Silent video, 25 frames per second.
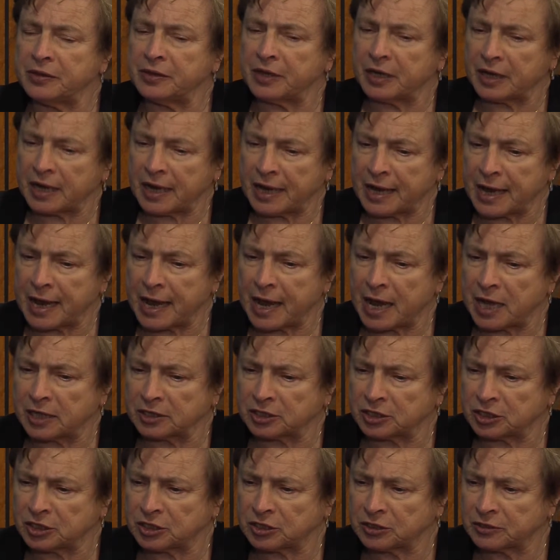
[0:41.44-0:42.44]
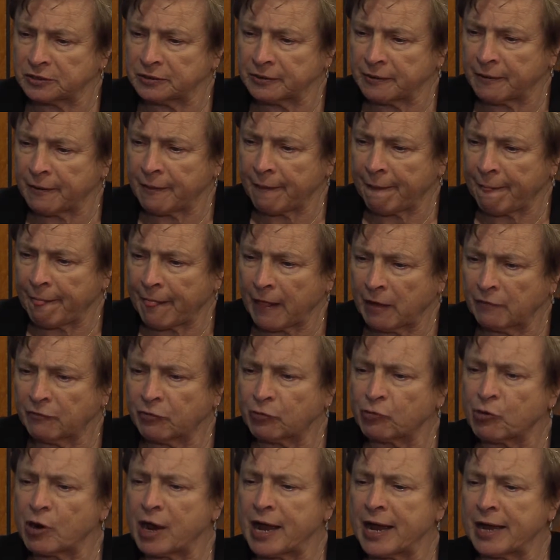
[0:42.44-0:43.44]
that has
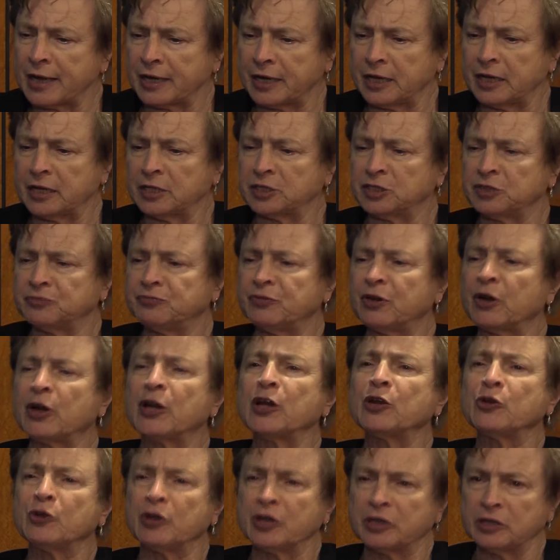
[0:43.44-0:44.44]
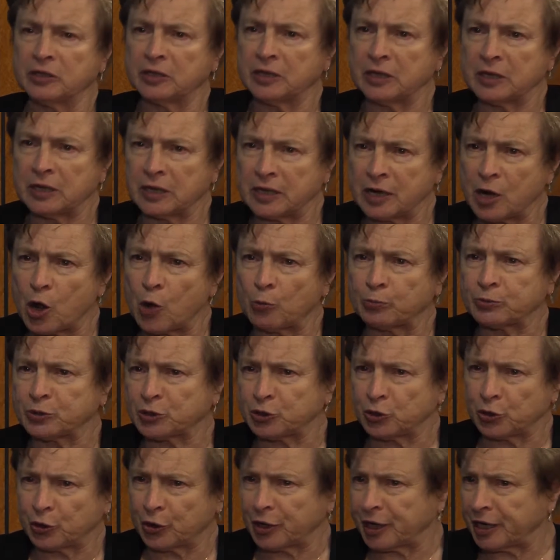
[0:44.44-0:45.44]
variety is very good and it helps
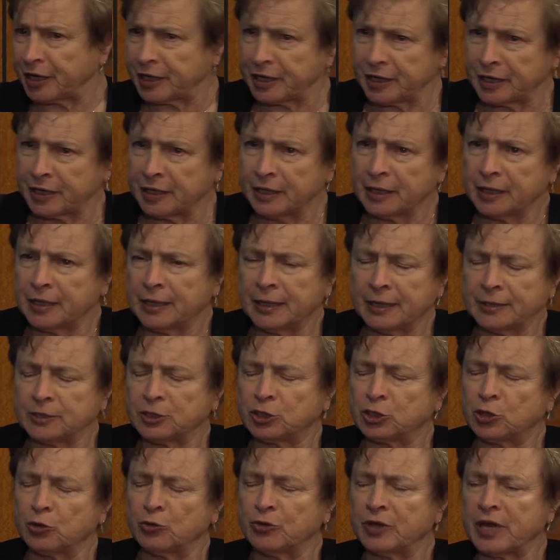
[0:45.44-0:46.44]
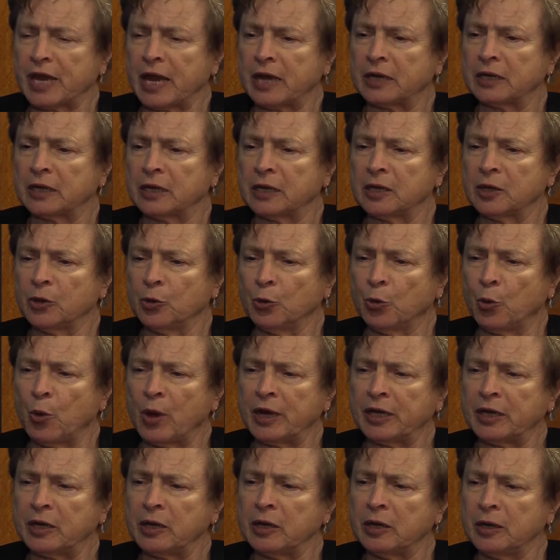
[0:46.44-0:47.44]
learning, so that
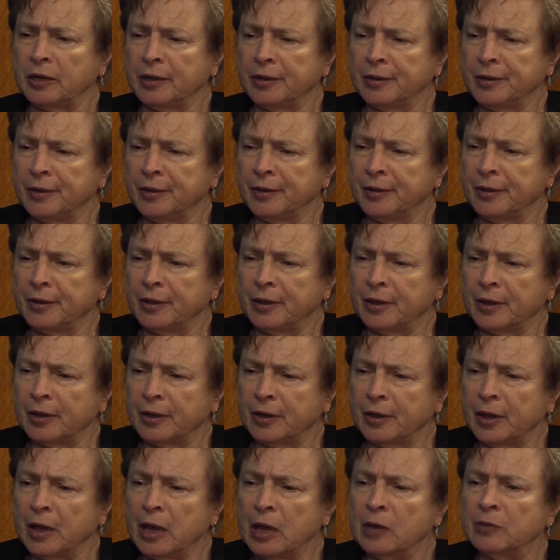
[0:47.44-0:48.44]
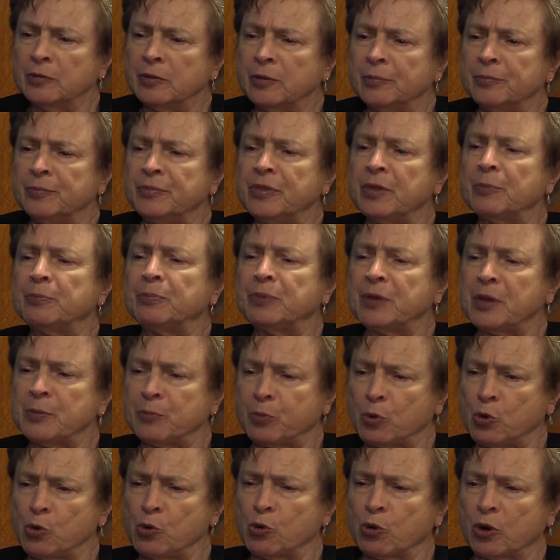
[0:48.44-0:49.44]
when the
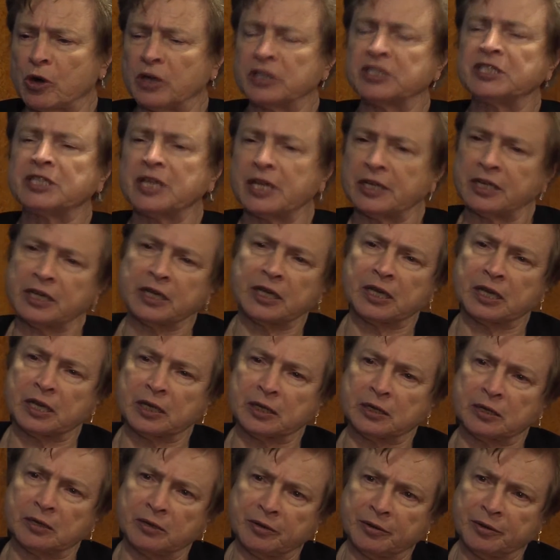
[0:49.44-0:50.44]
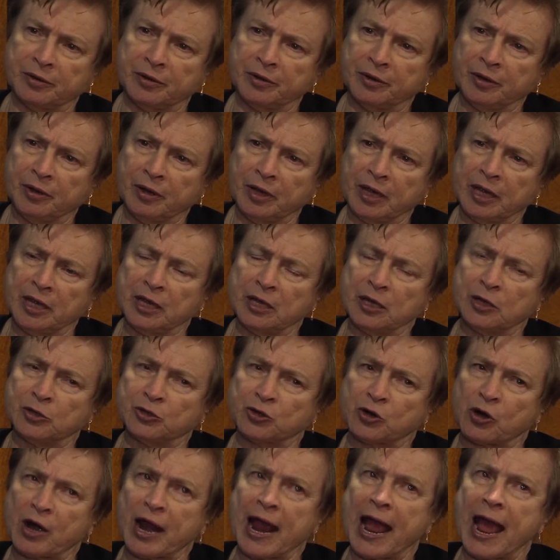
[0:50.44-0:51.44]
people who are attending can
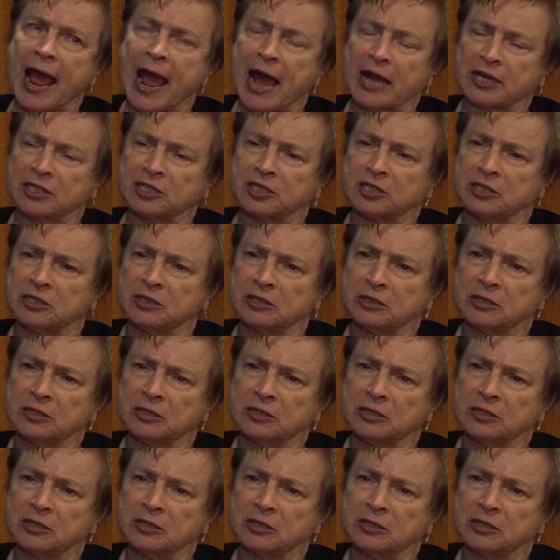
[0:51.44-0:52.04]
interact